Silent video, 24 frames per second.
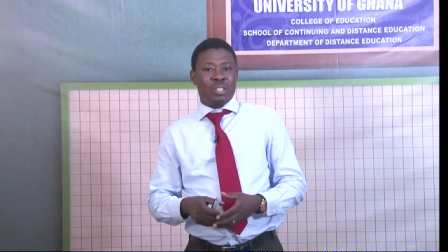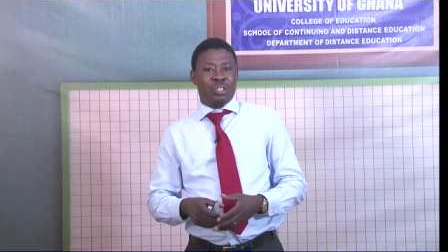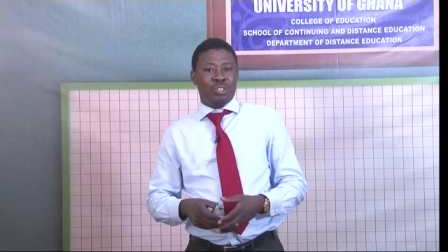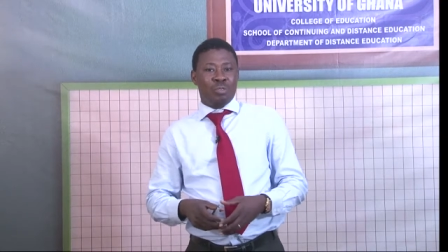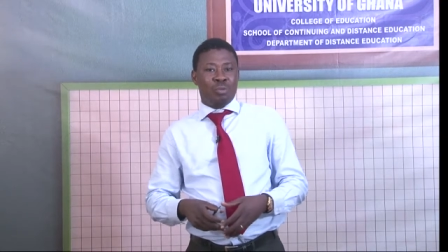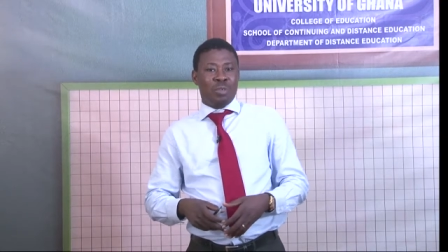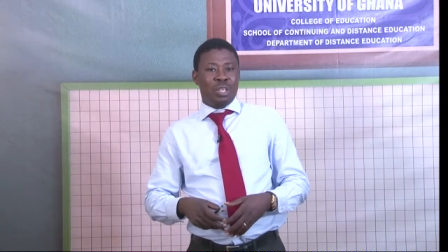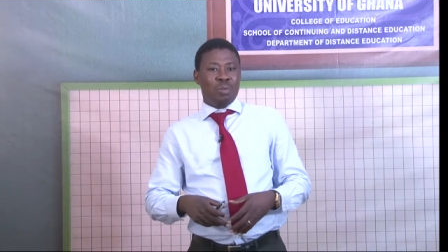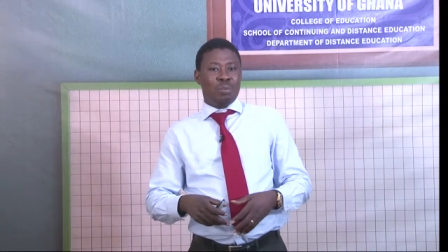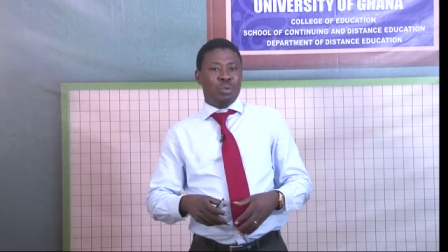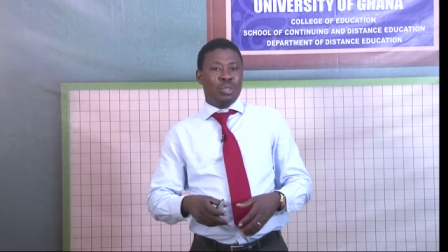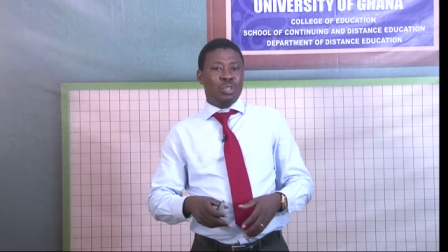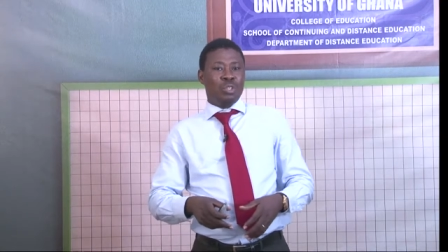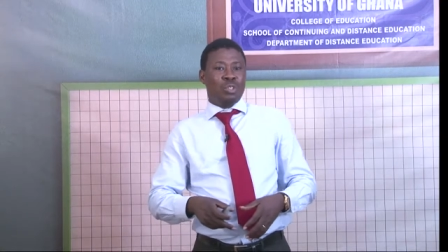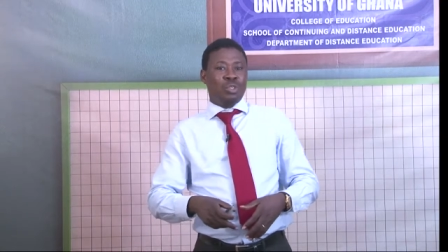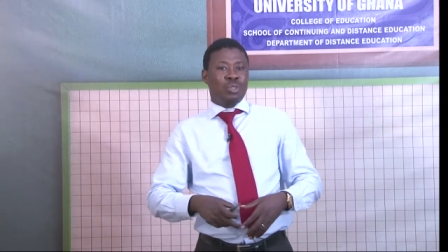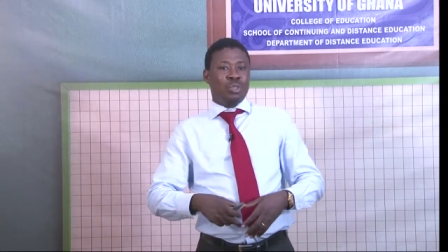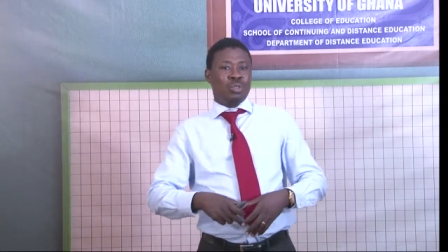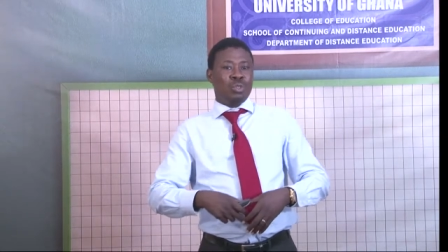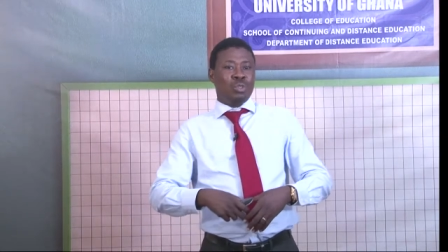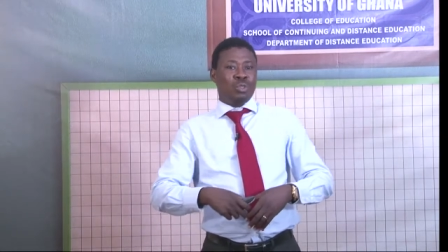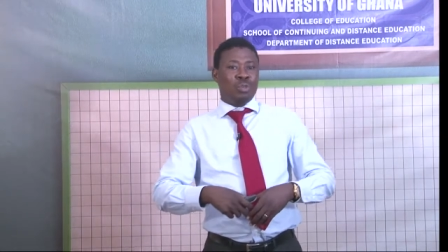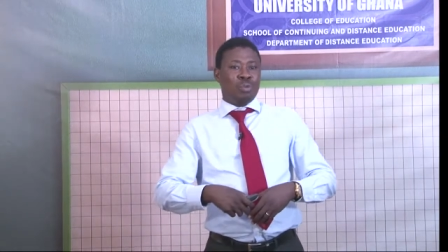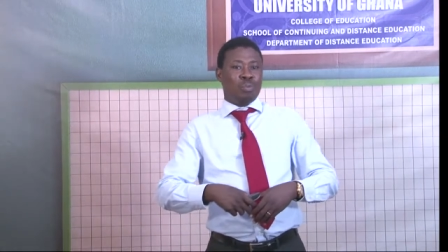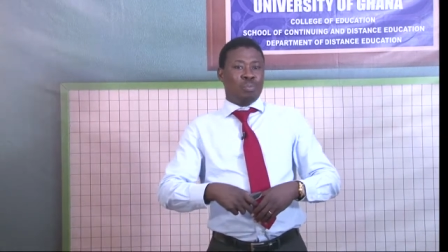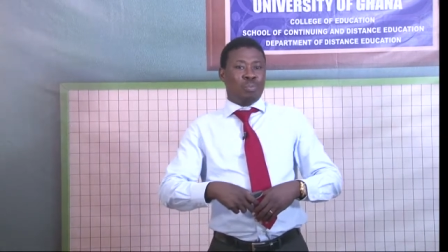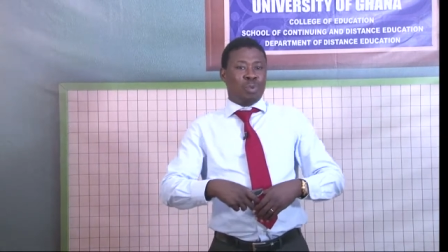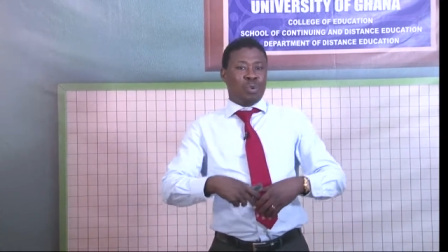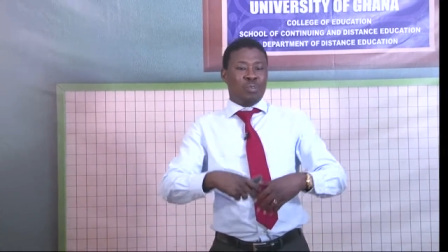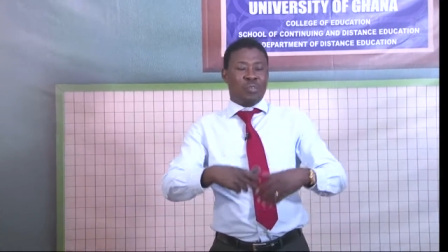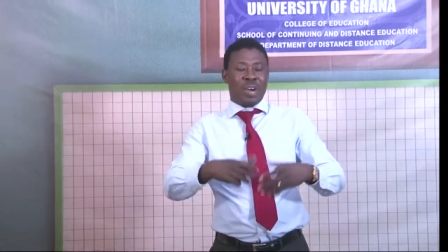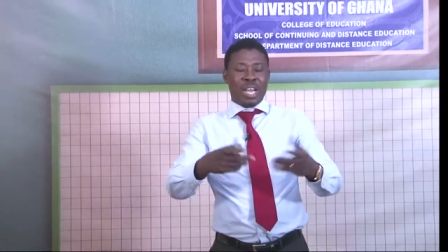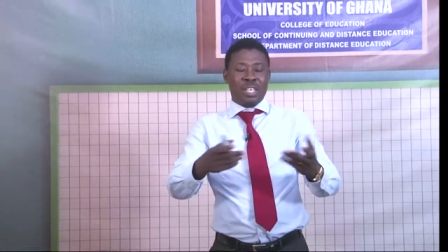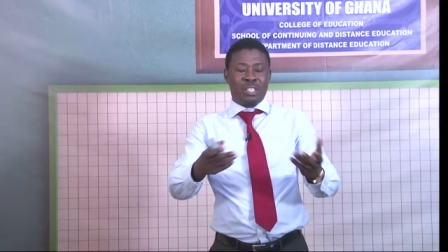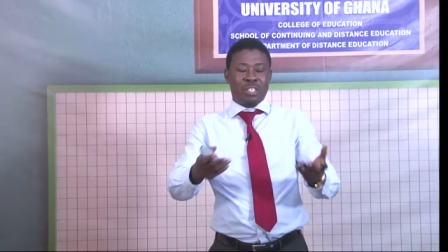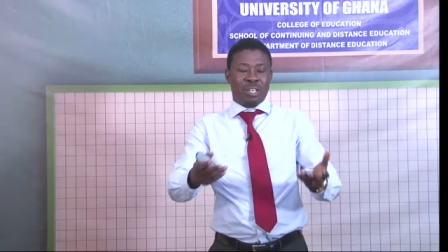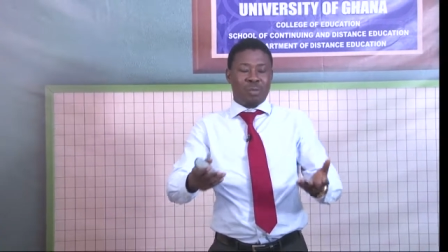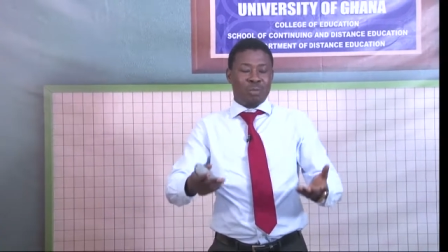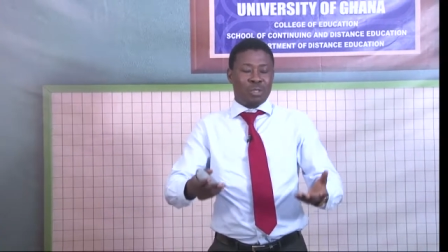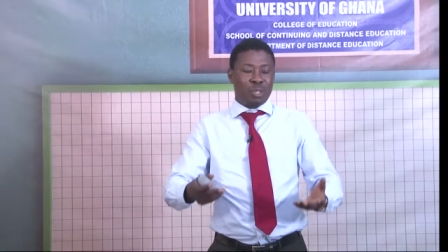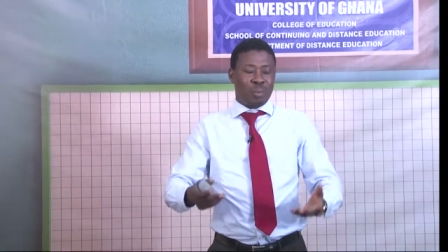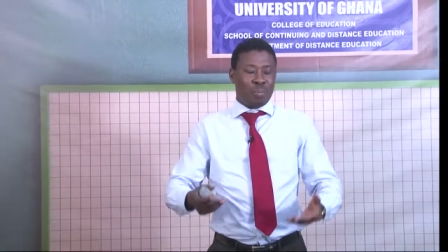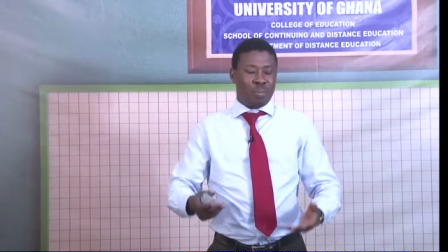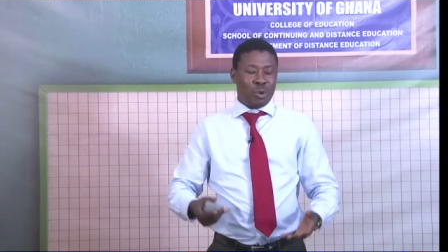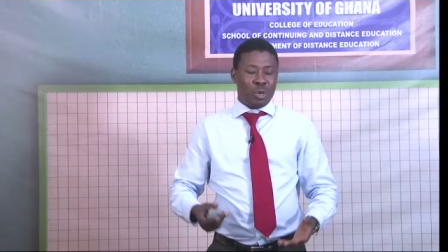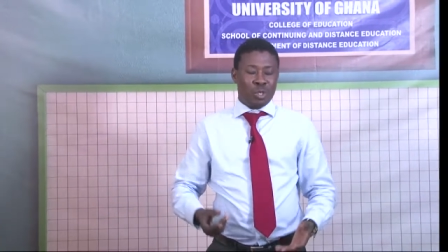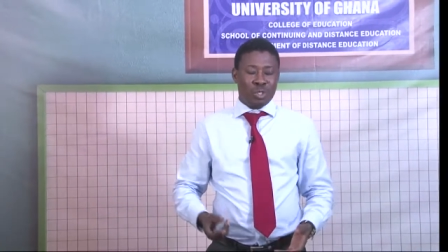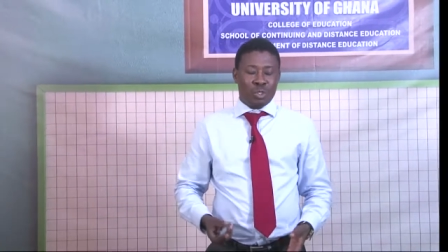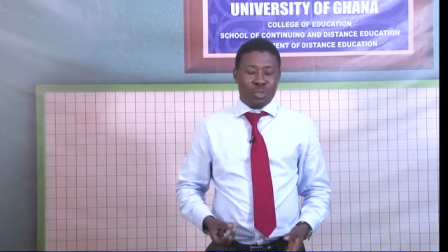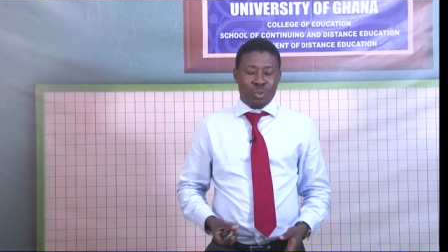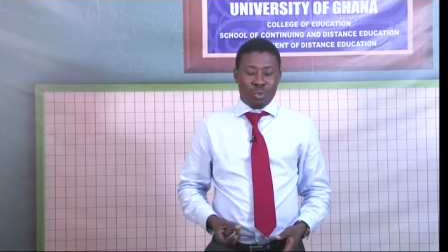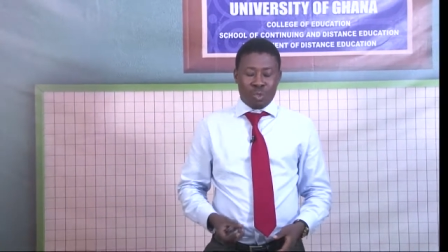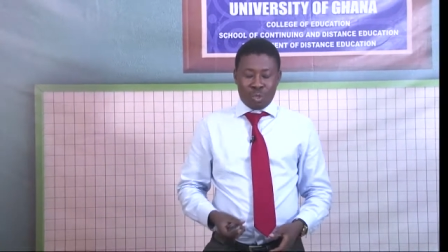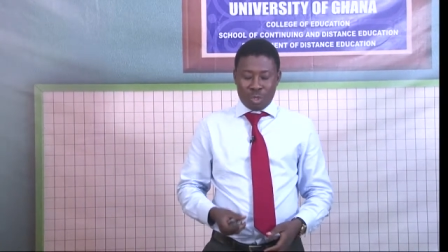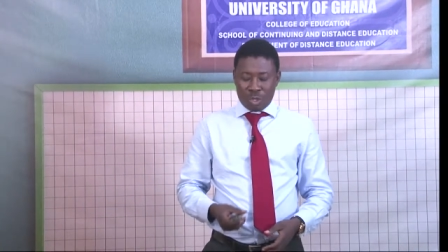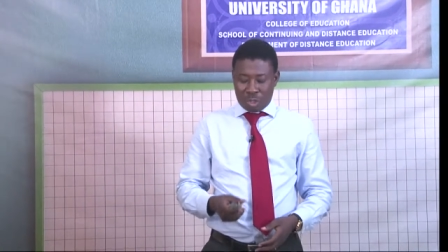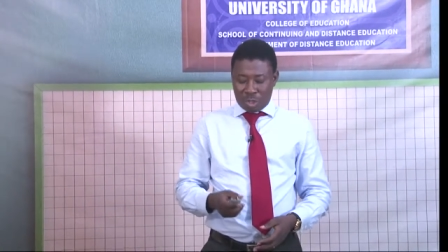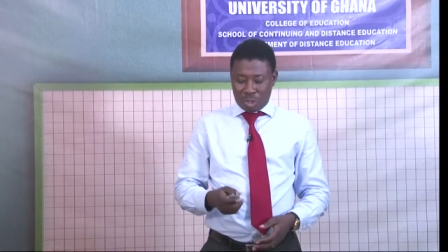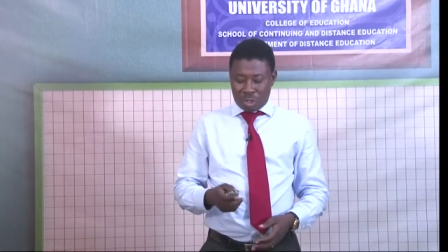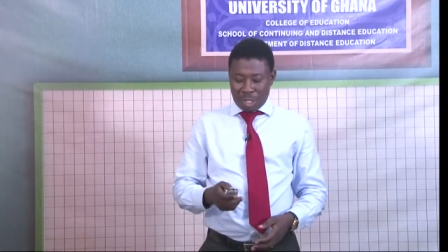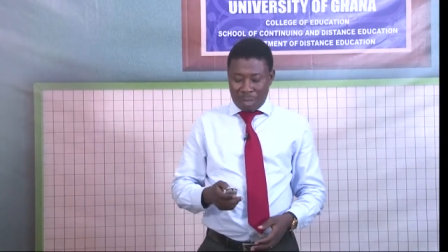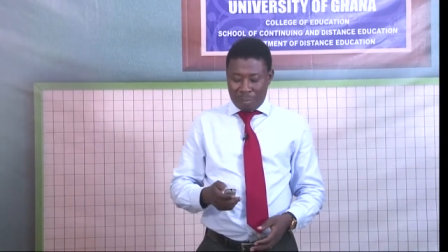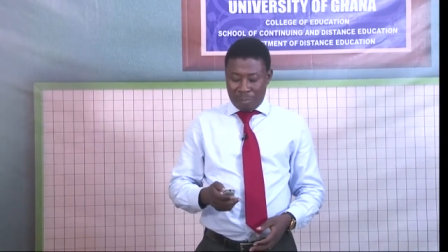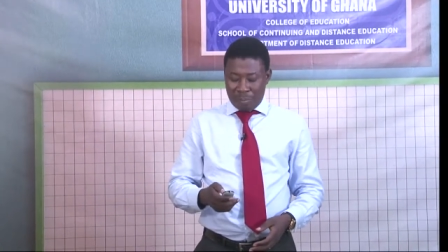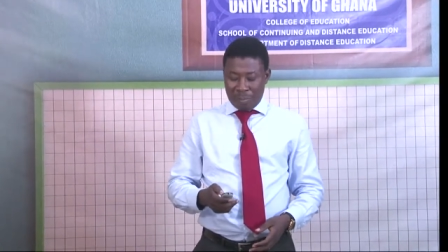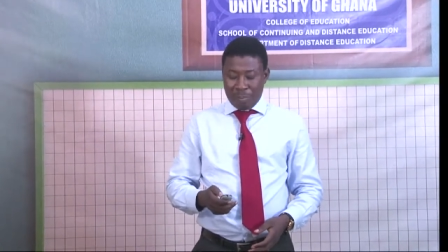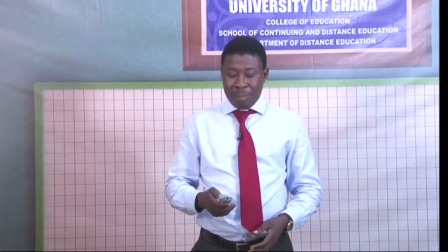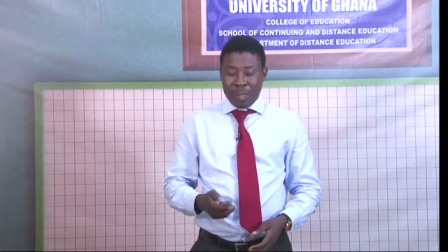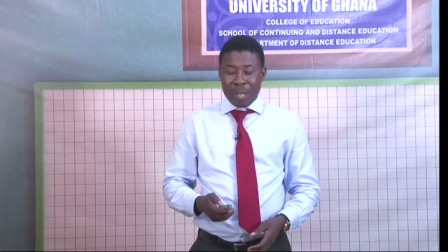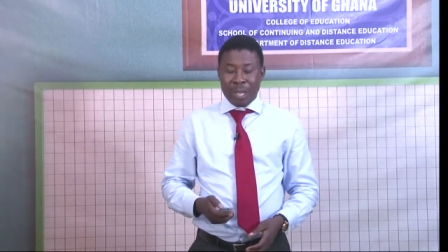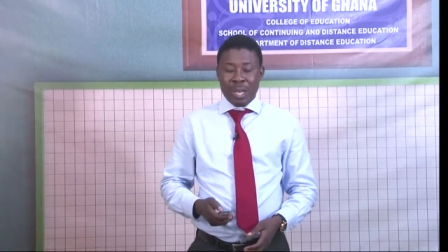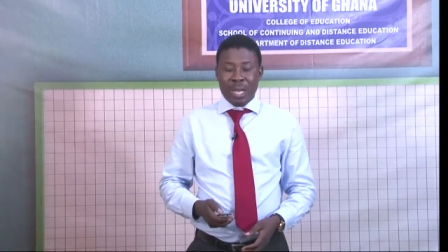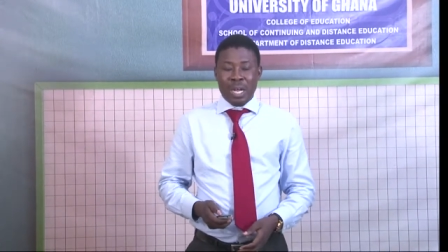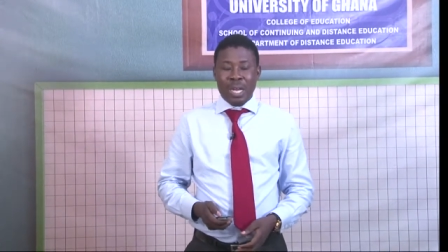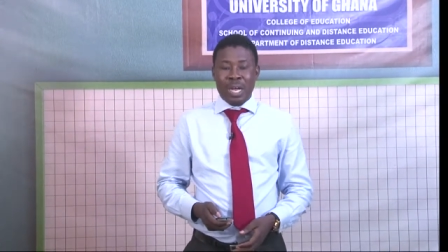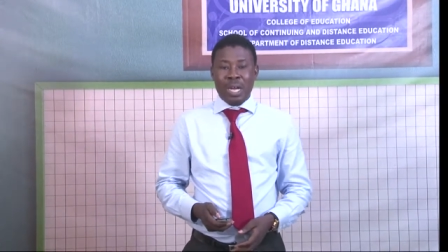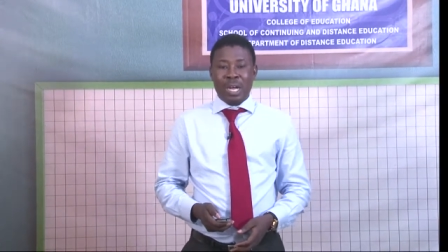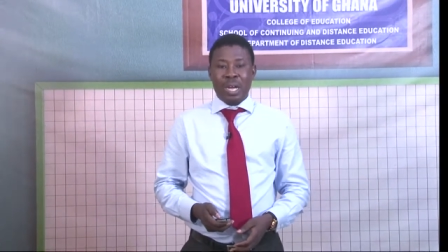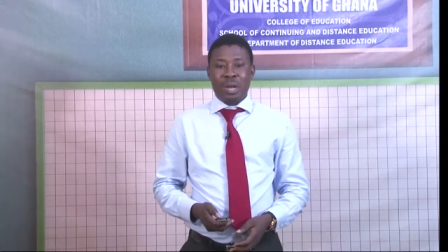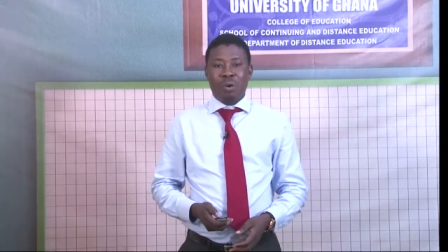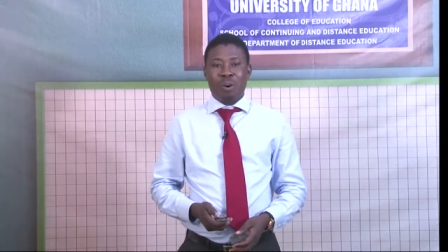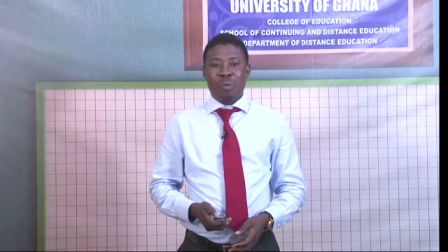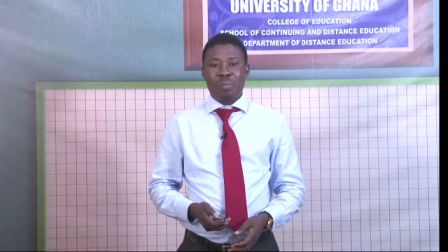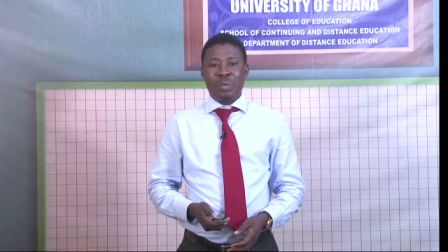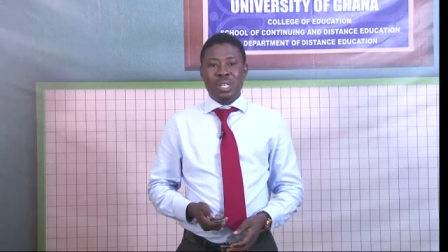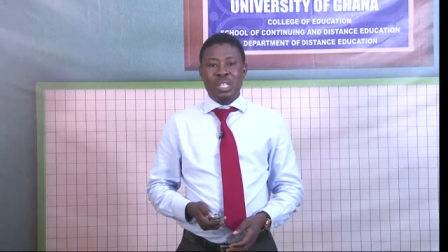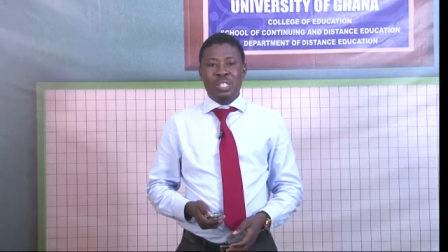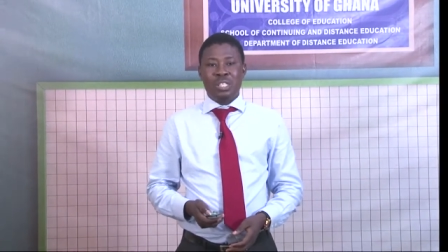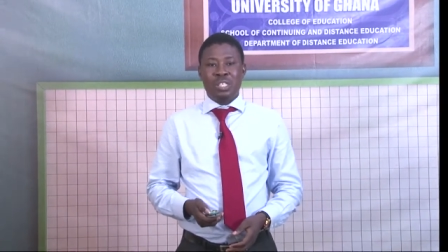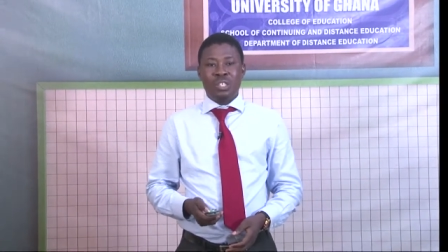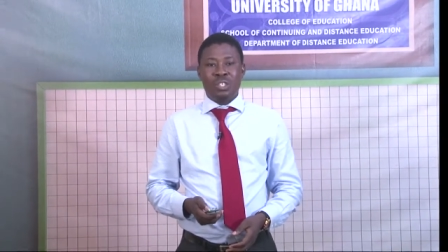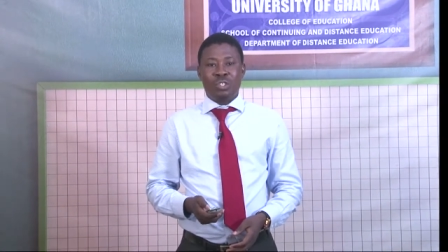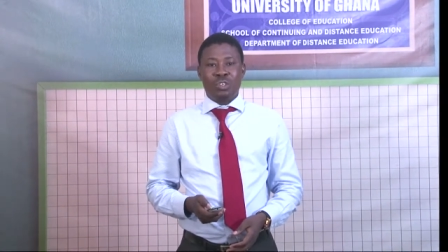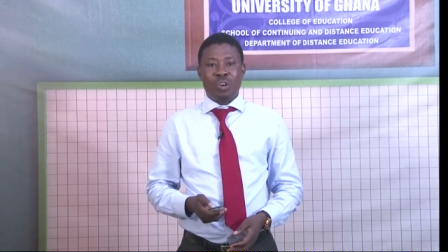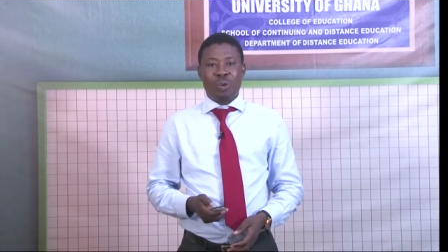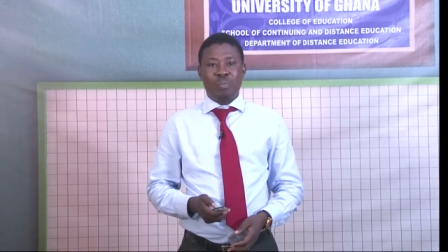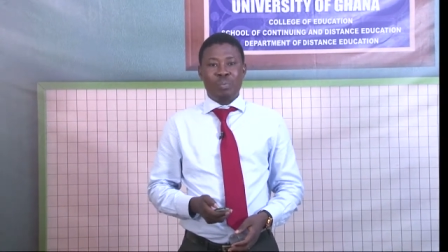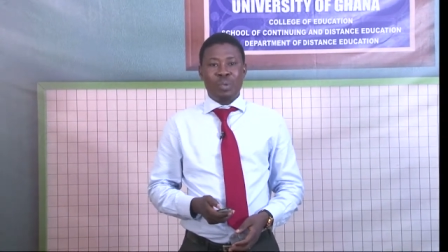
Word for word: to be able to provide some support to some uh, communities or